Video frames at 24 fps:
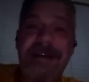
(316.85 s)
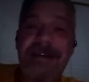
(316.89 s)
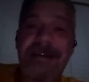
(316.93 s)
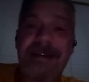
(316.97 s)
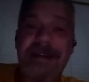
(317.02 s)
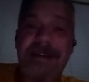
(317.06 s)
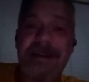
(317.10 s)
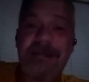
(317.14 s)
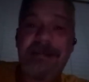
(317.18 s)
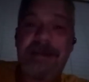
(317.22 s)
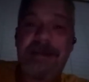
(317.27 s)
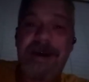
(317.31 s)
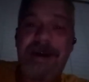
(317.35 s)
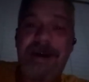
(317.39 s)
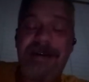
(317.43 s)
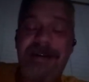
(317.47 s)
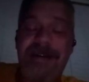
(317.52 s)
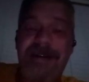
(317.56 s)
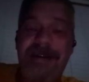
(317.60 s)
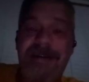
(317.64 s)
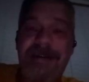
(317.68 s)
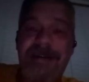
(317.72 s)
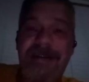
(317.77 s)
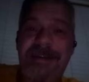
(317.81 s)
anything to
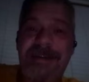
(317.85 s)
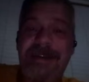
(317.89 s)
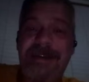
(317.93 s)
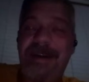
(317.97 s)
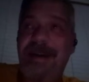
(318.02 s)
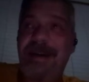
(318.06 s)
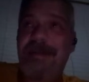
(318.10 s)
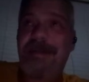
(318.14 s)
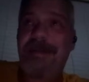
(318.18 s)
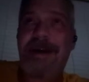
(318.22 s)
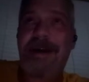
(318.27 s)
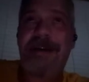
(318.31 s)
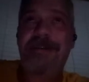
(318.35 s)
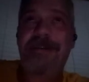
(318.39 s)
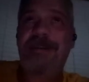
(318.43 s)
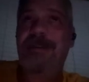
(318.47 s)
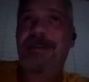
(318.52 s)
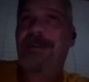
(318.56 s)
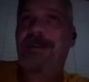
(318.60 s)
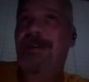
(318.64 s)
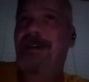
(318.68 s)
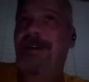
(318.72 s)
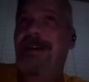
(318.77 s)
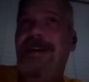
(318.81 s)
positive to say about
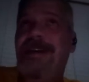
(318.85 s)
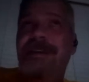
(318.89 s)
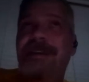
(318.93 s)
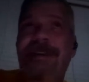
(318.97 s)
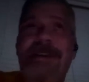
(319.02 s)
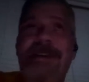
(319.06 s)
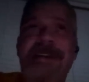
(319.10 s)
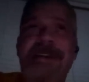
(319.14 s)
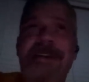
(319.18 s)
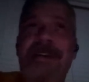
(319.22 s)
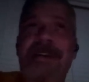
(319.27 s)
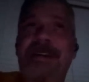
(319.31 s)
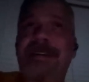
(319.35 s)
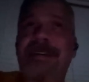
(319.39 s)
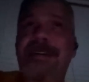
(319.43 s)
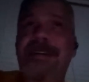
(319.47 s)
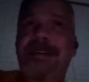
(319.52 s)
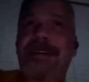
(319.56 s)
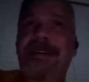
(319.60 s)
you or anything that,